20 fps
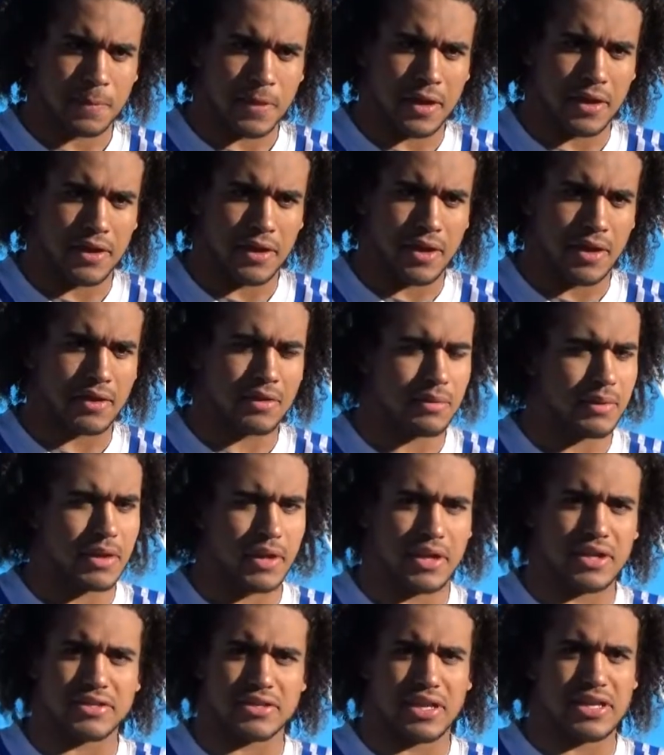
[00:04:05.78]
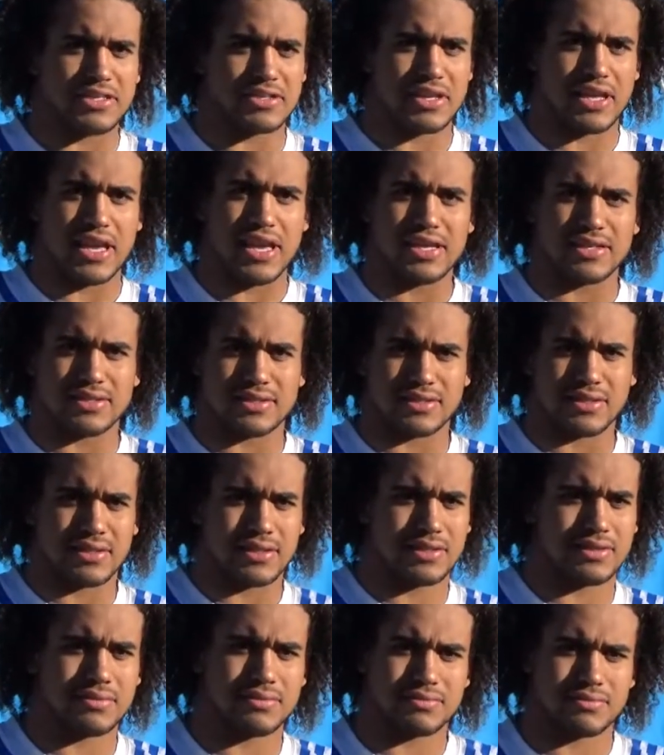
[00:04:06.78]
Kenny Young? He's
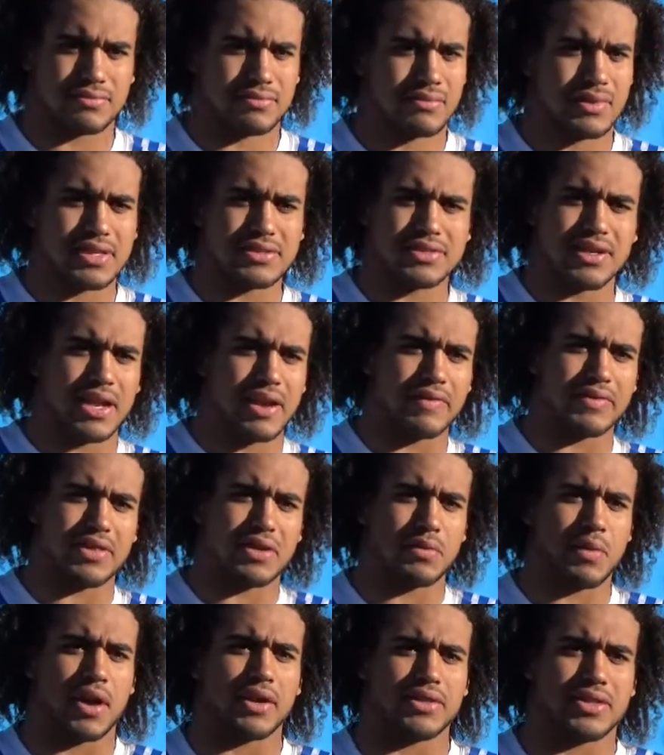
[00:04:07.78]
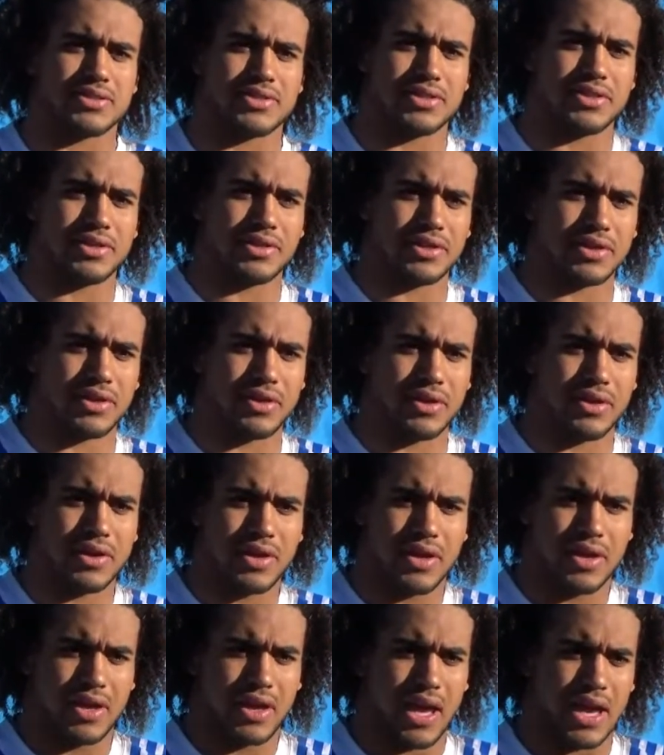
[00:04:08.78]
done everything right this year, you know.
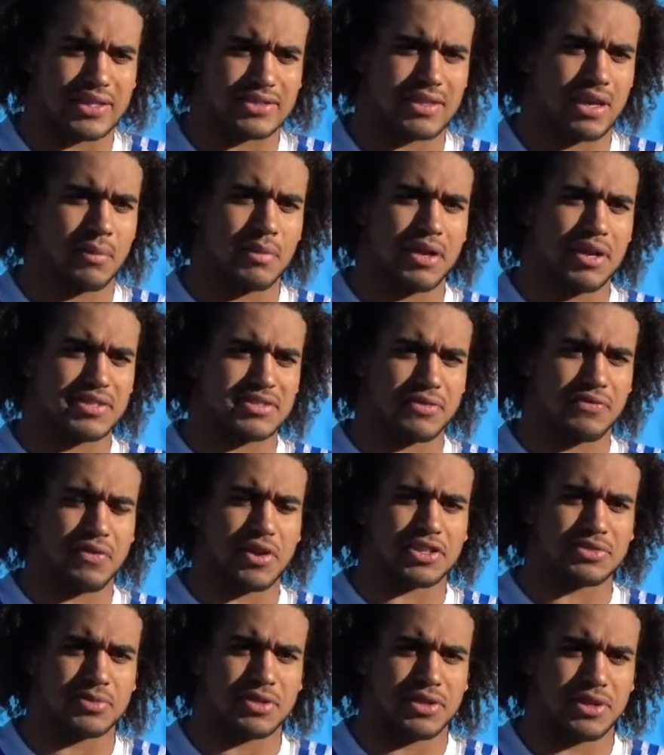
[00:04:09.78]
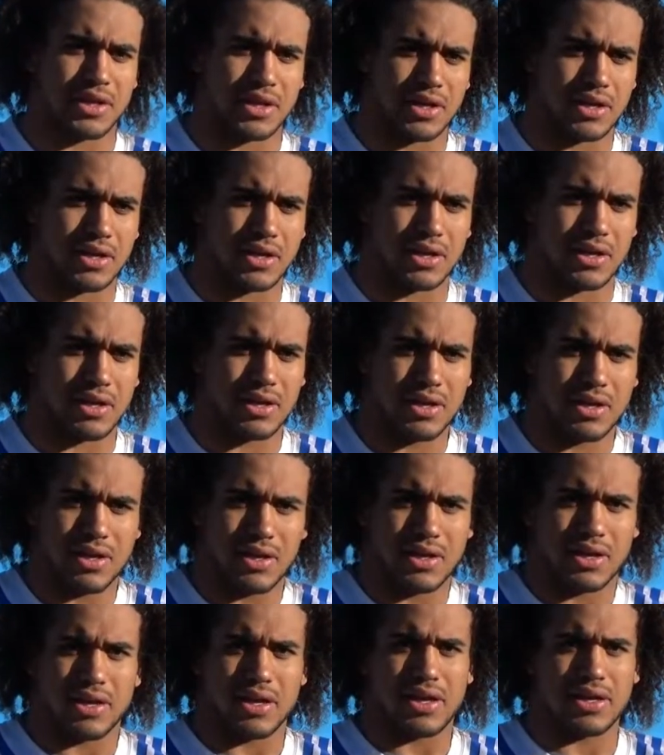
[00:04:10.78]
As coming in as a freshman,
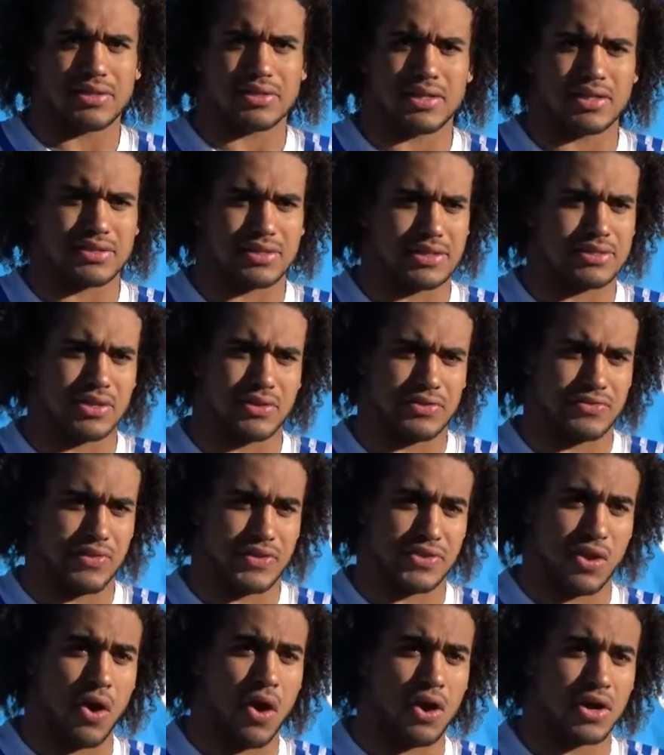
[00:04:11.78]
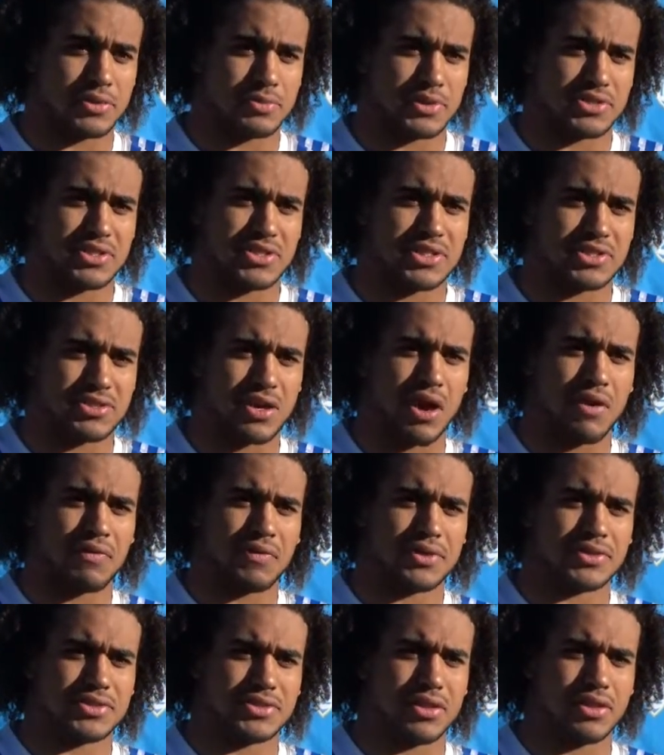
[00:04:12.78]
it's hard, especially in this
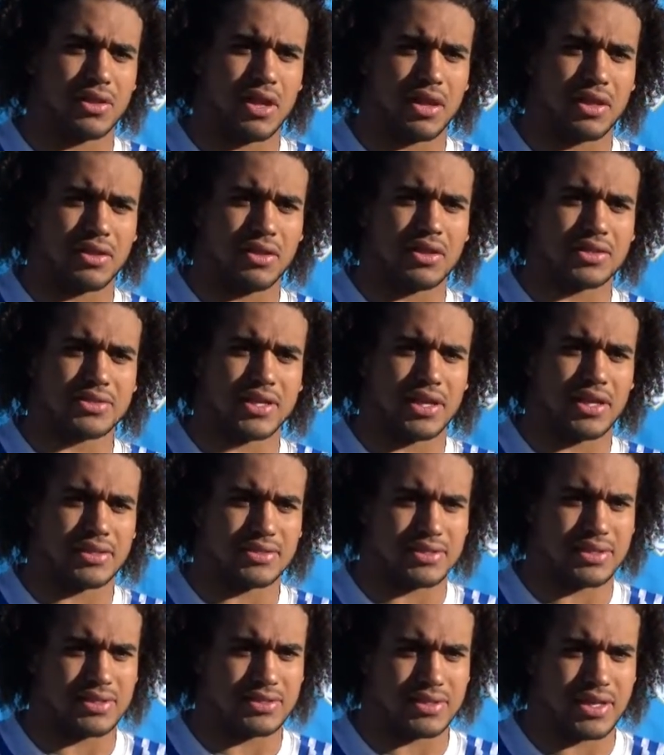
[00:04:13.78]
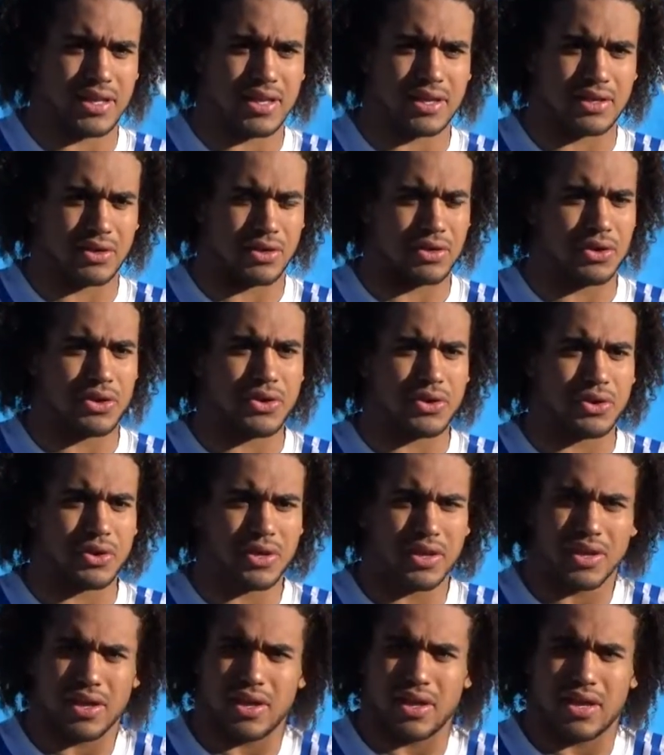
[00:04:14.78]
conference. You know, a lot of looks that he's getting are new.
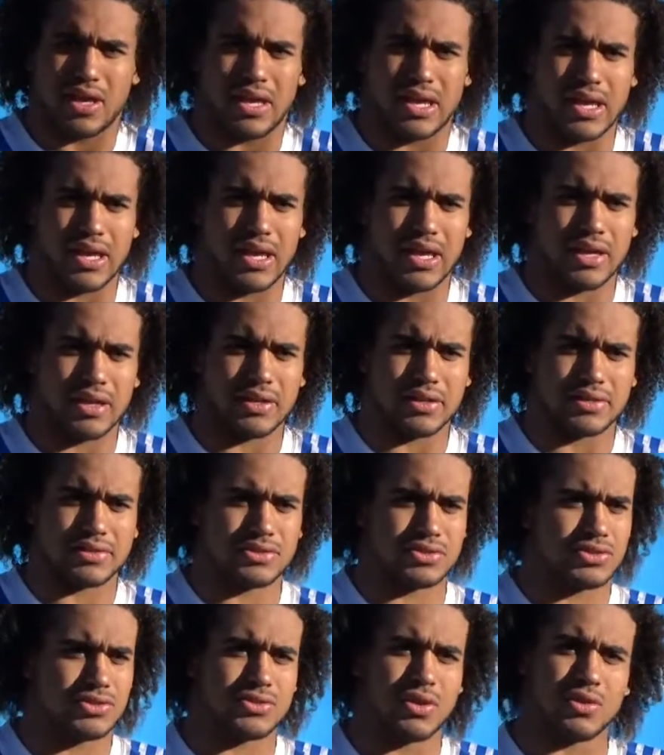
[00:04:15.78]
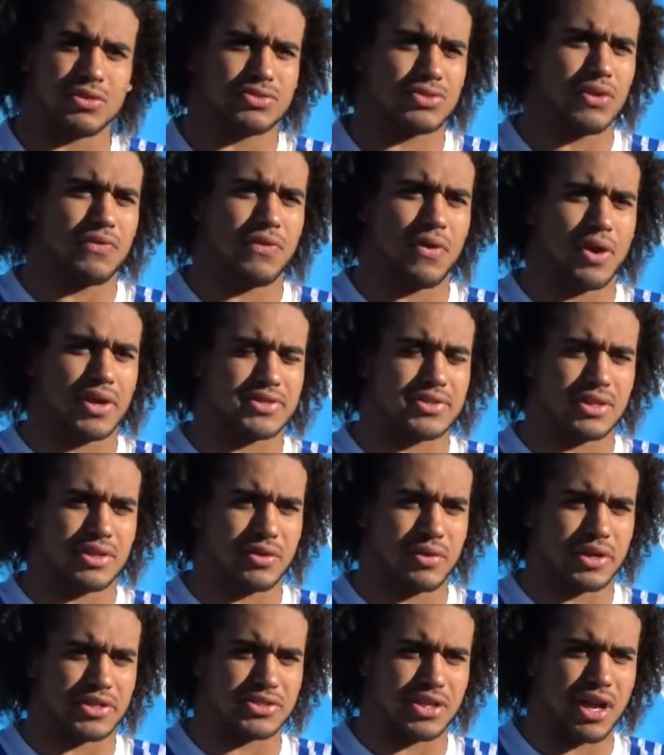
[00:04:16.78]
And so far, he's done a
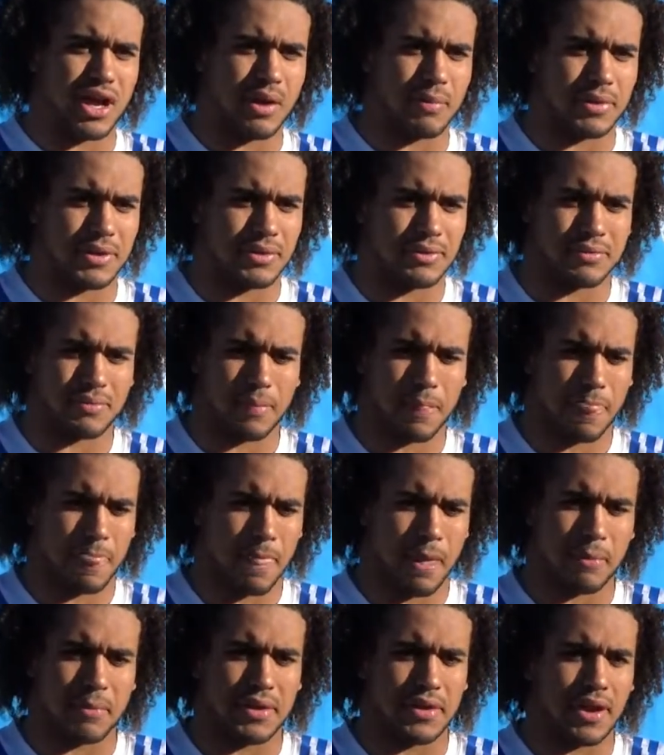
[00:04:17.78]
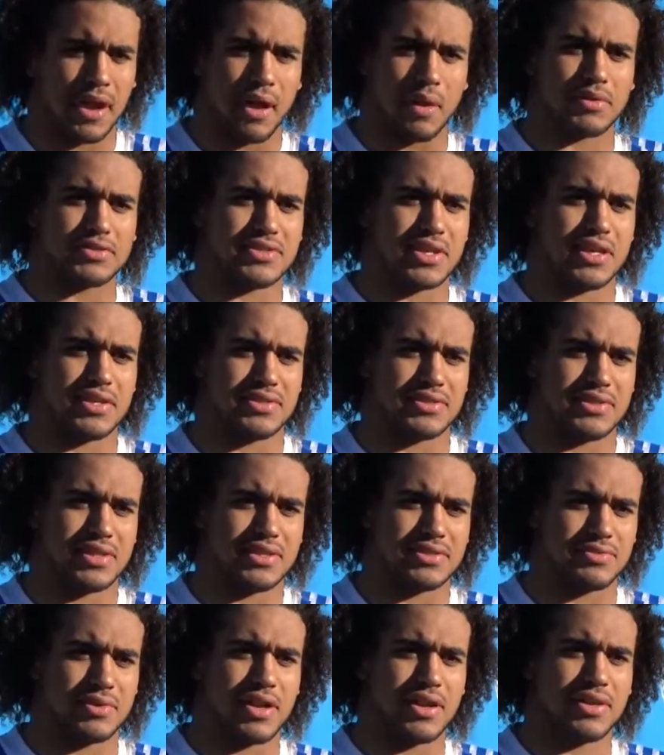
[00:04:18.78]
great job. And, I mean, I would say
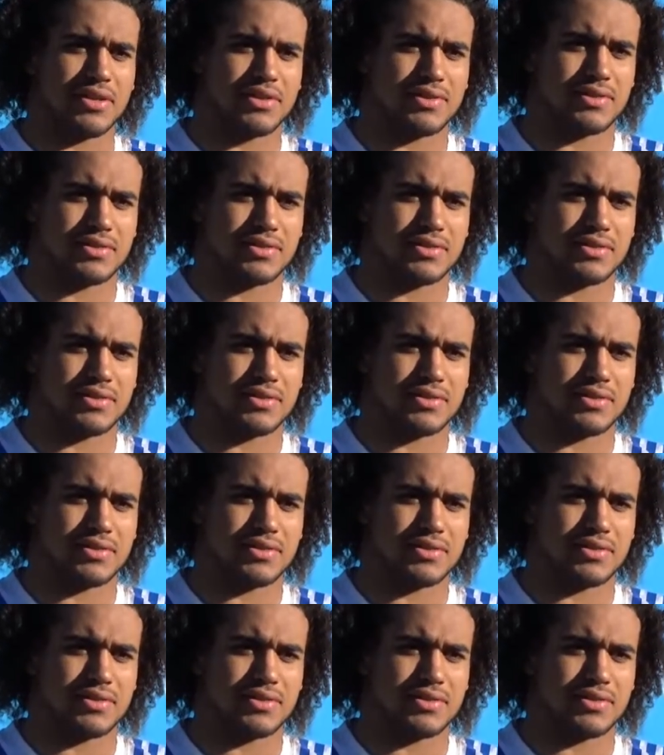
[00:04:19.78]
he's ready.